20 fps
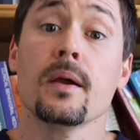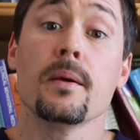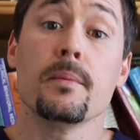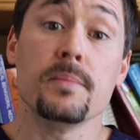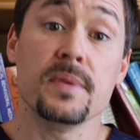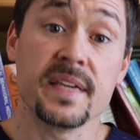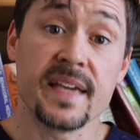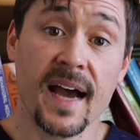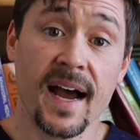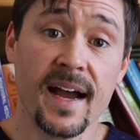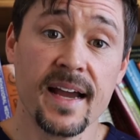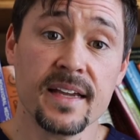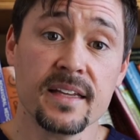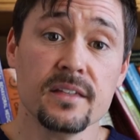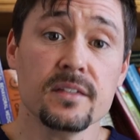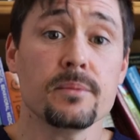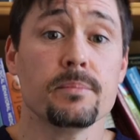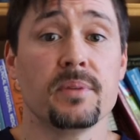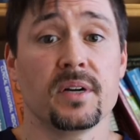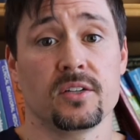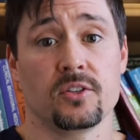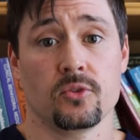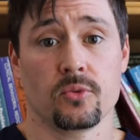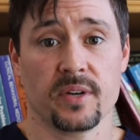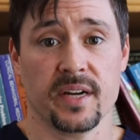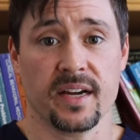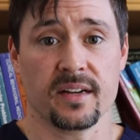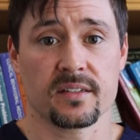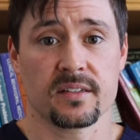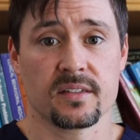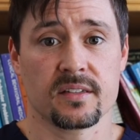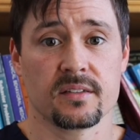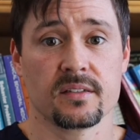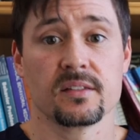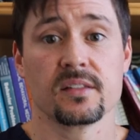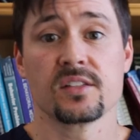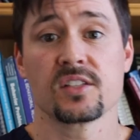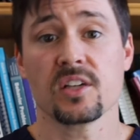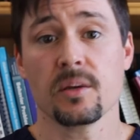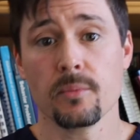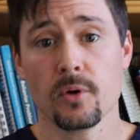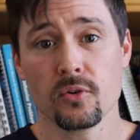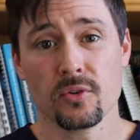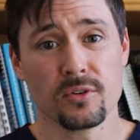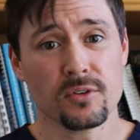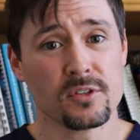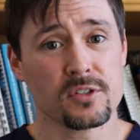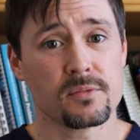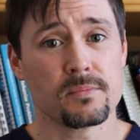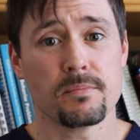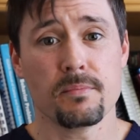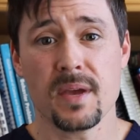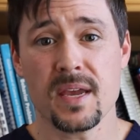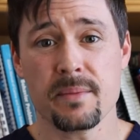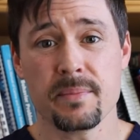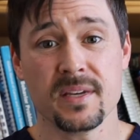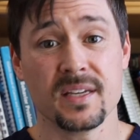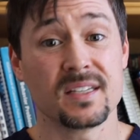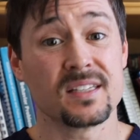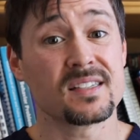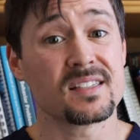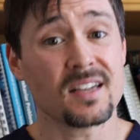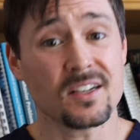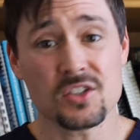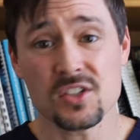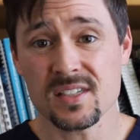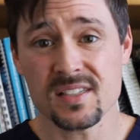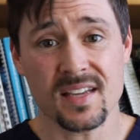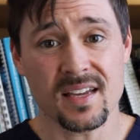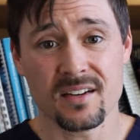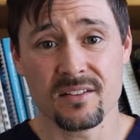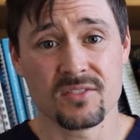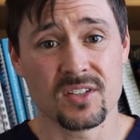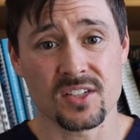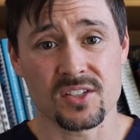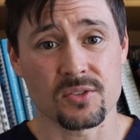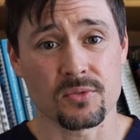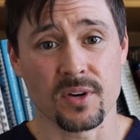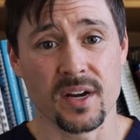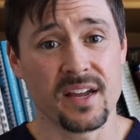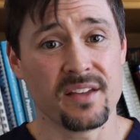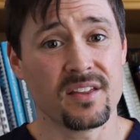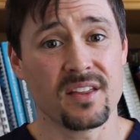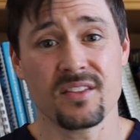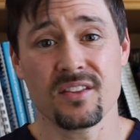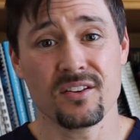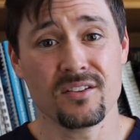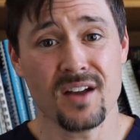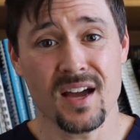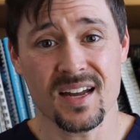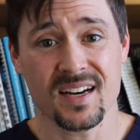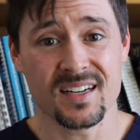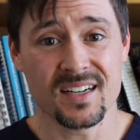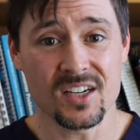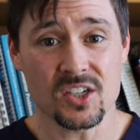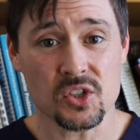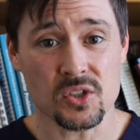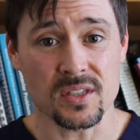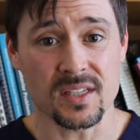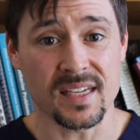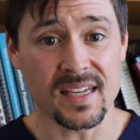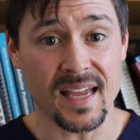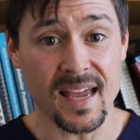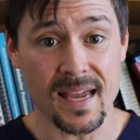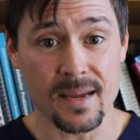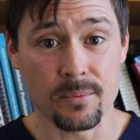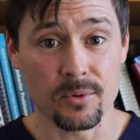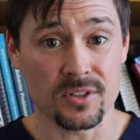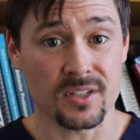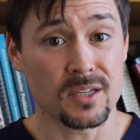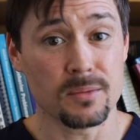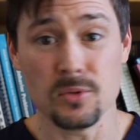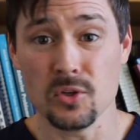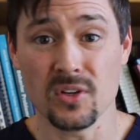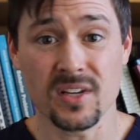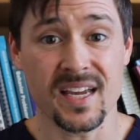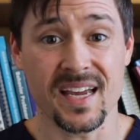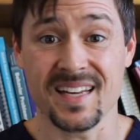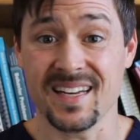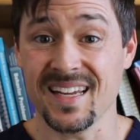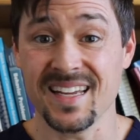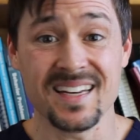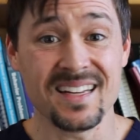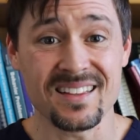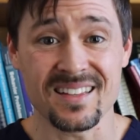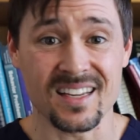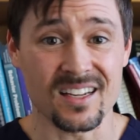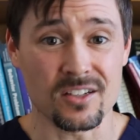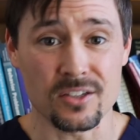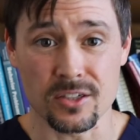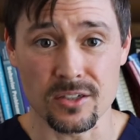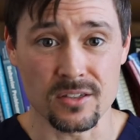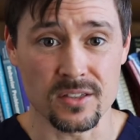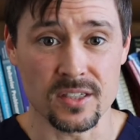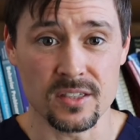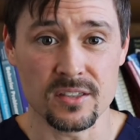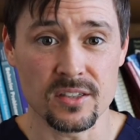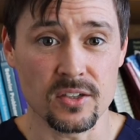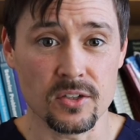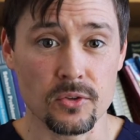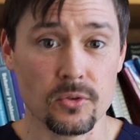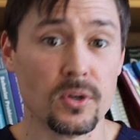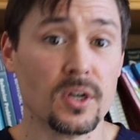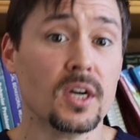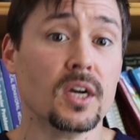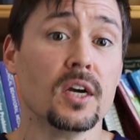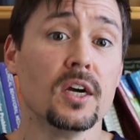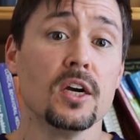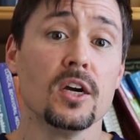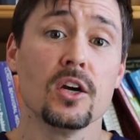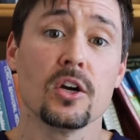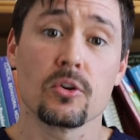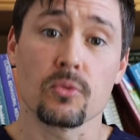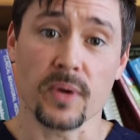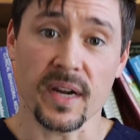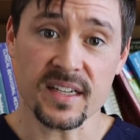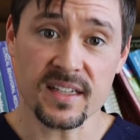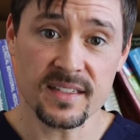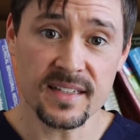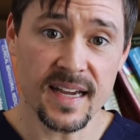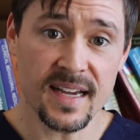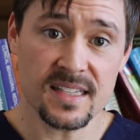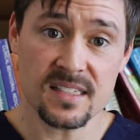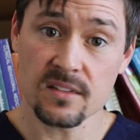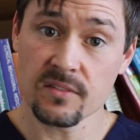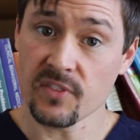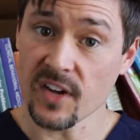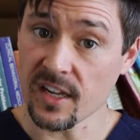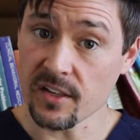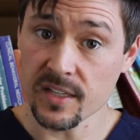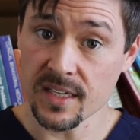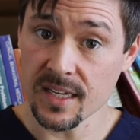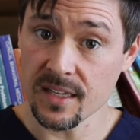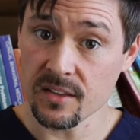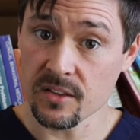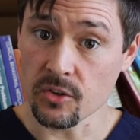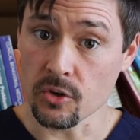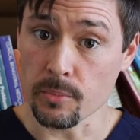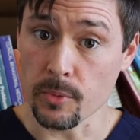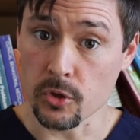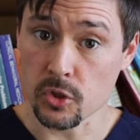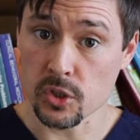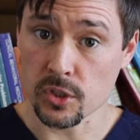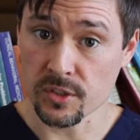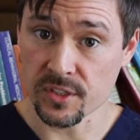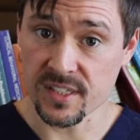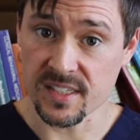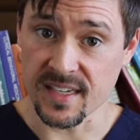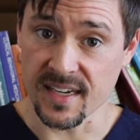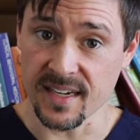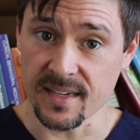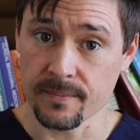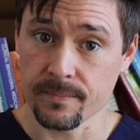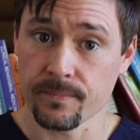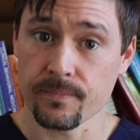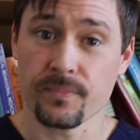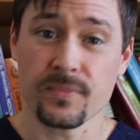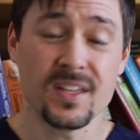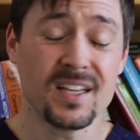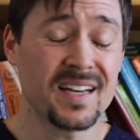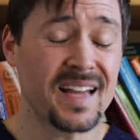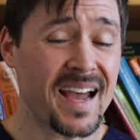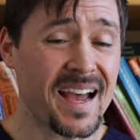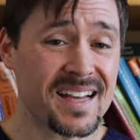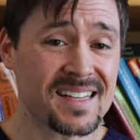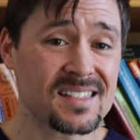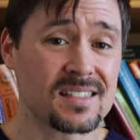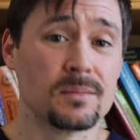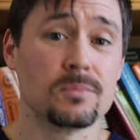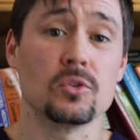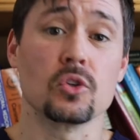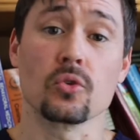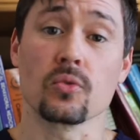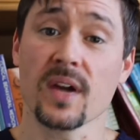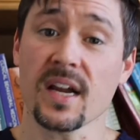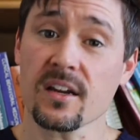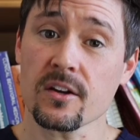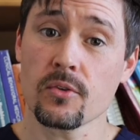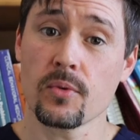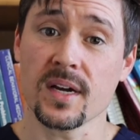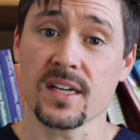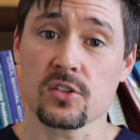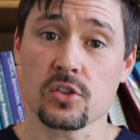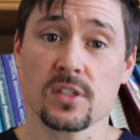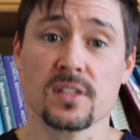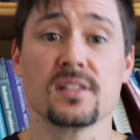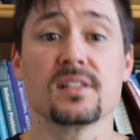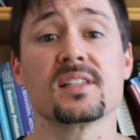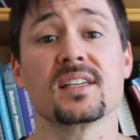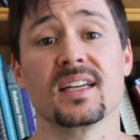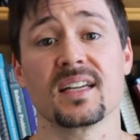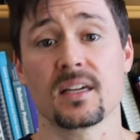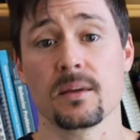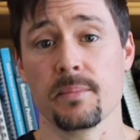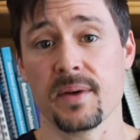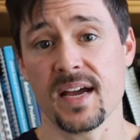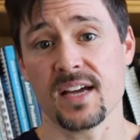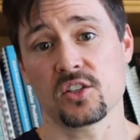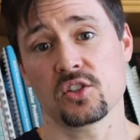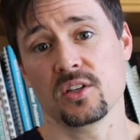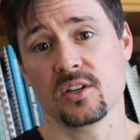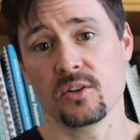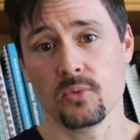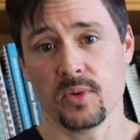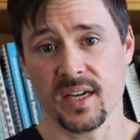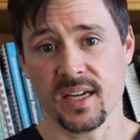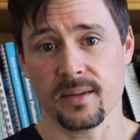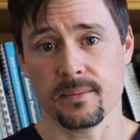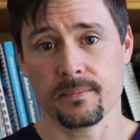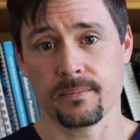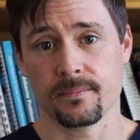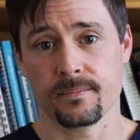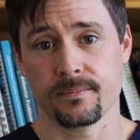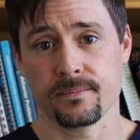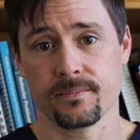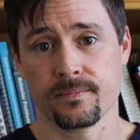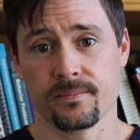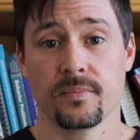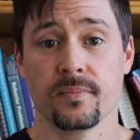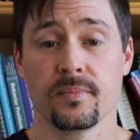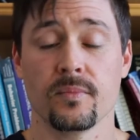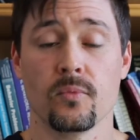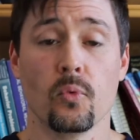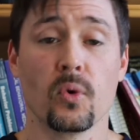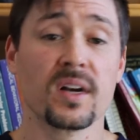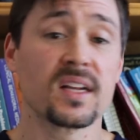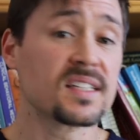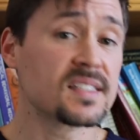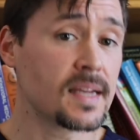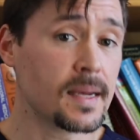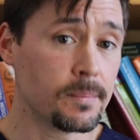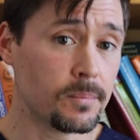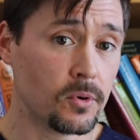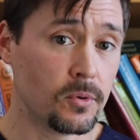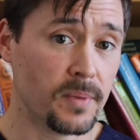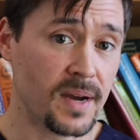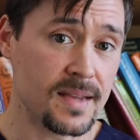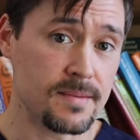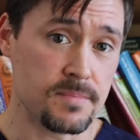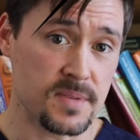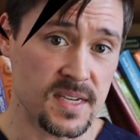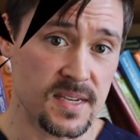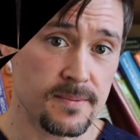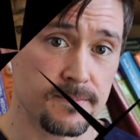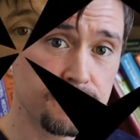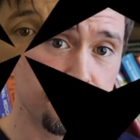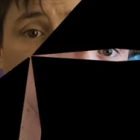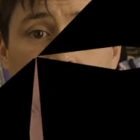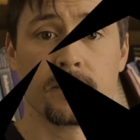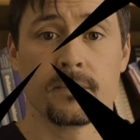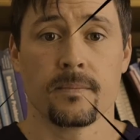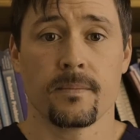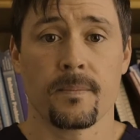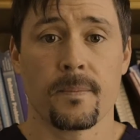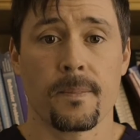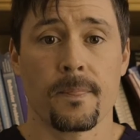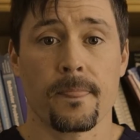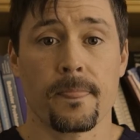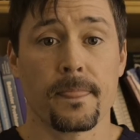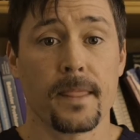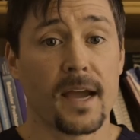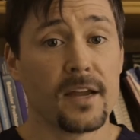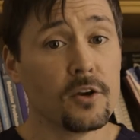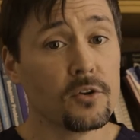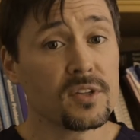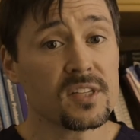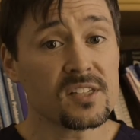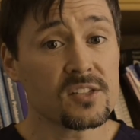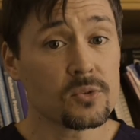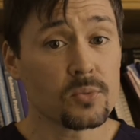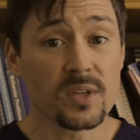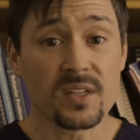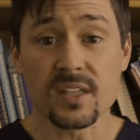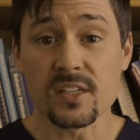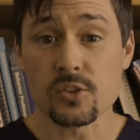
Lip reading: Be kind but direct. Some owners may be in such a state of disarray that they're not initially able to communicate anything clearly to you. Recognize and validate their emotional state, then ask them direct questions in a compassionate way. One example might be, "I know this is a really